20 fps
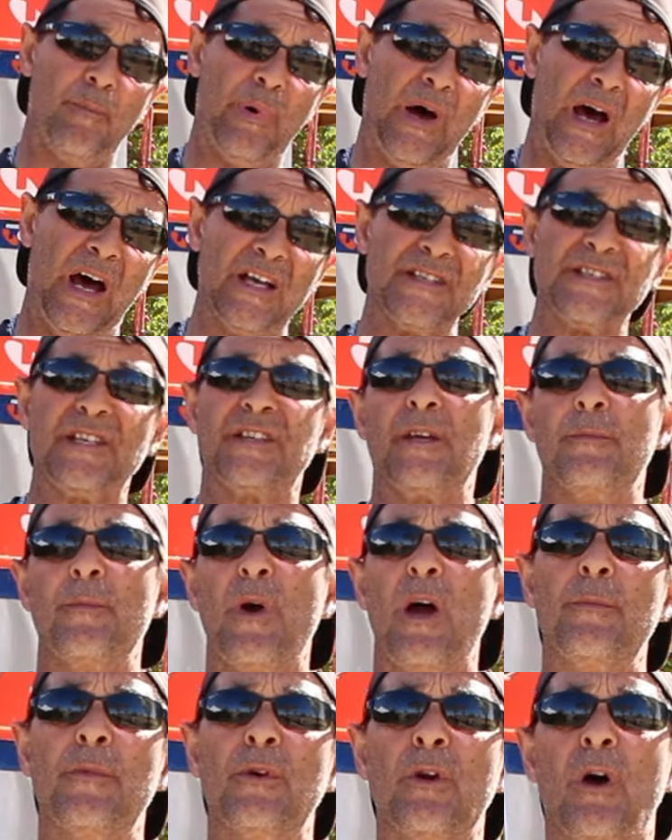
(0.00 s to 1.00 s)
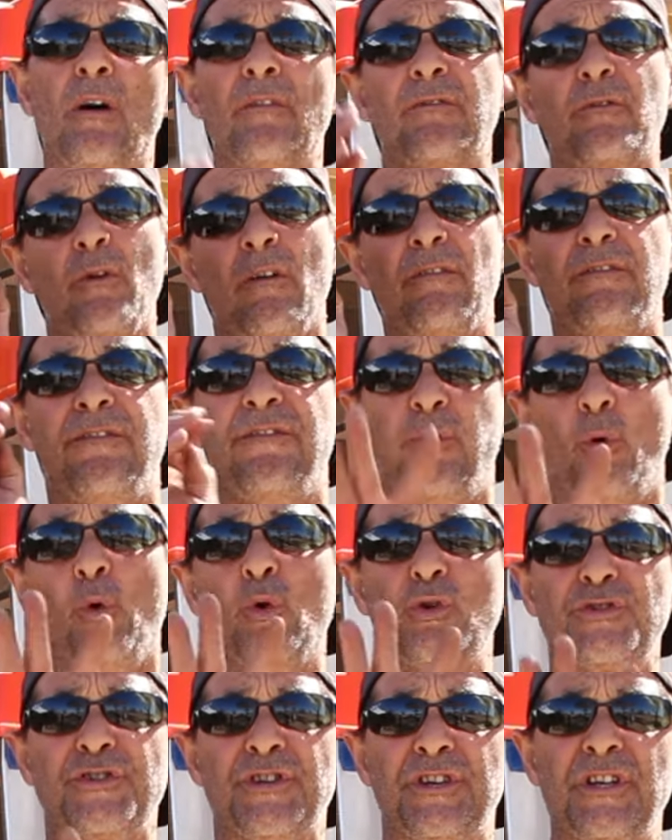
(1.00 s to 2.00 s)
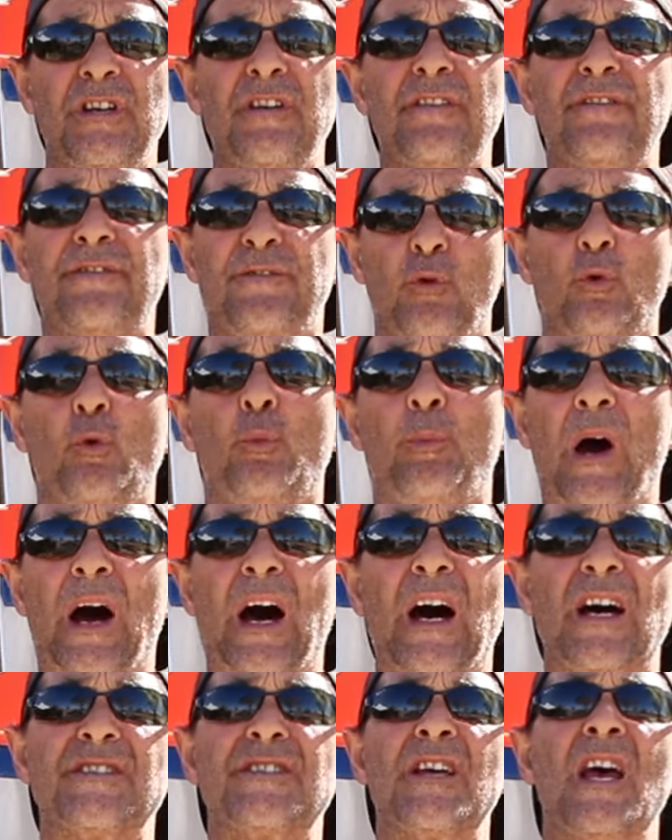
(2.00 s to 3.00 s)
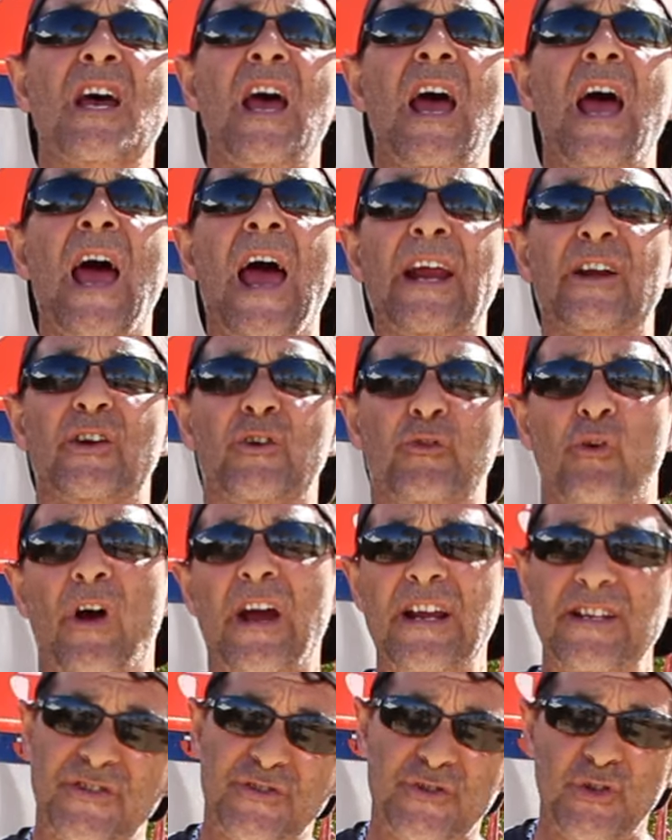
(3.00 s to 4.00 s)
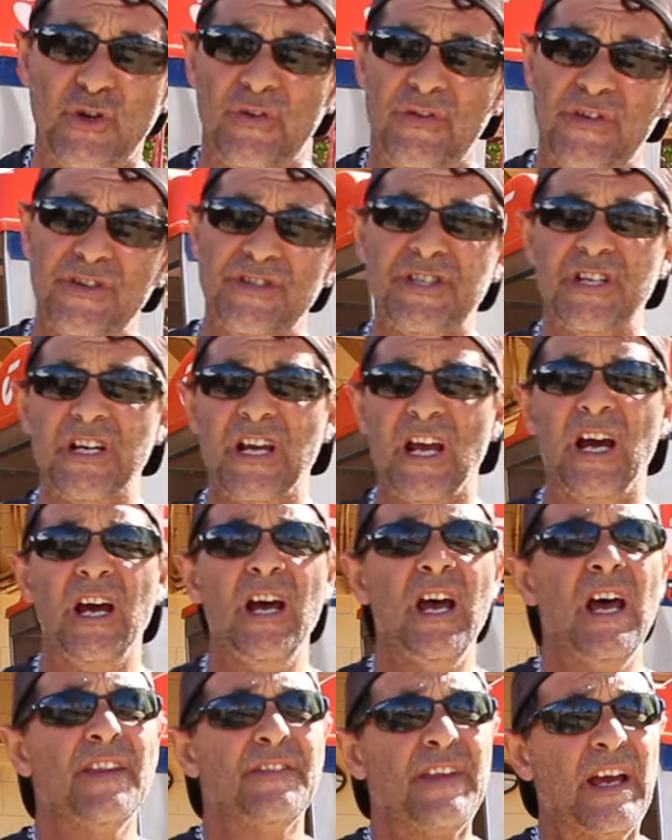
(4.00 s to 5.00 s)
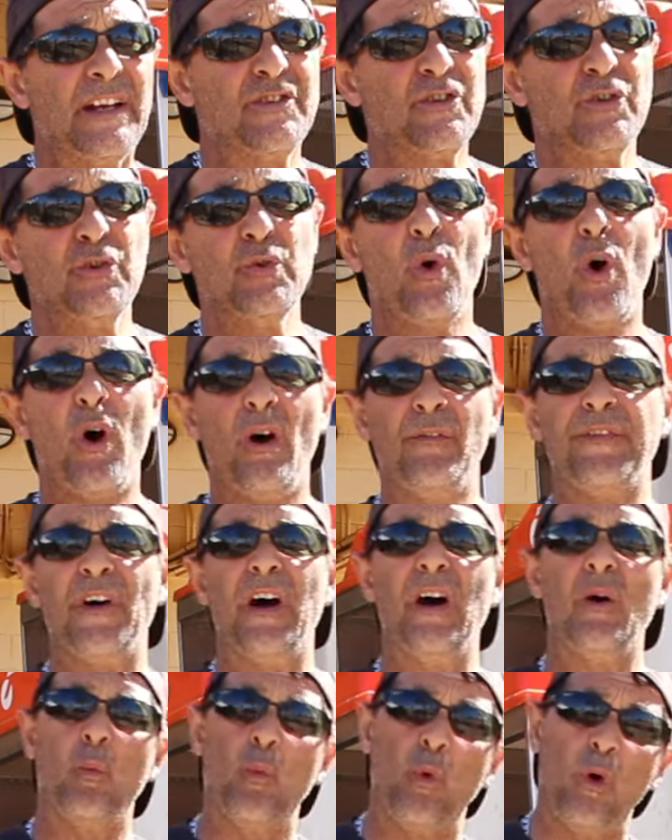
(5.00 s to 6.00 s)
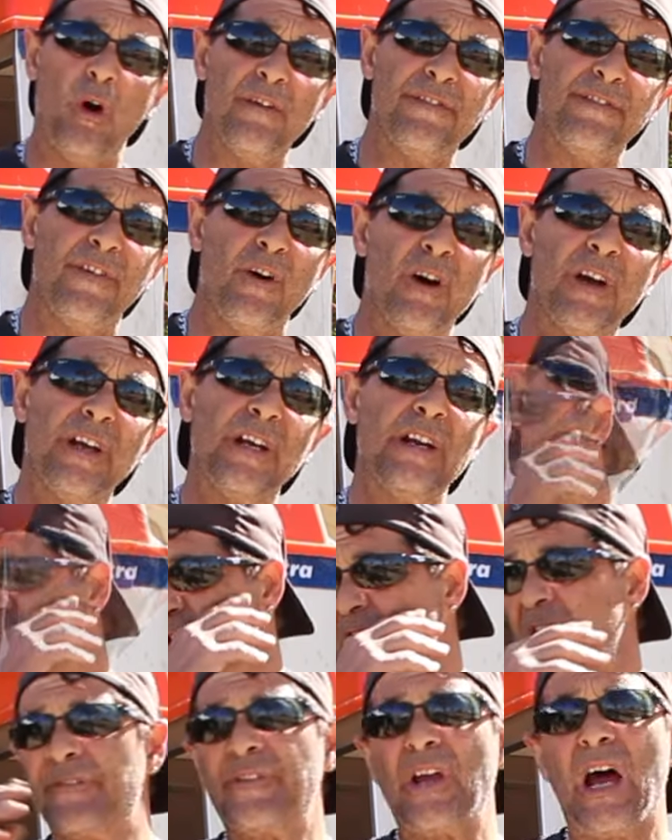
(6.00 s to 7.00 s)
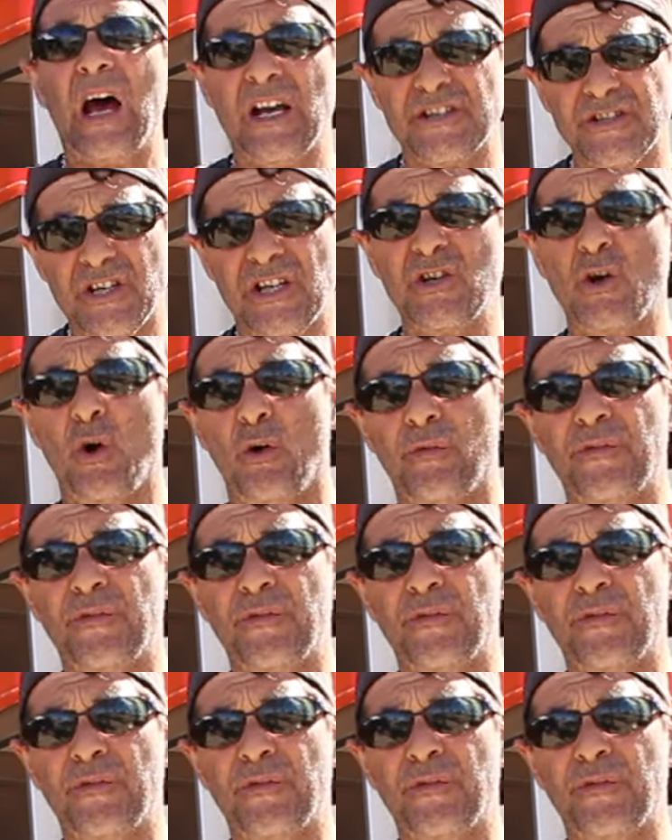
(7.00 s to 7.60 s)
bars at the moment, I've got 4G full bars and great service here. They do offer Wi-Fi, but you have to ask in the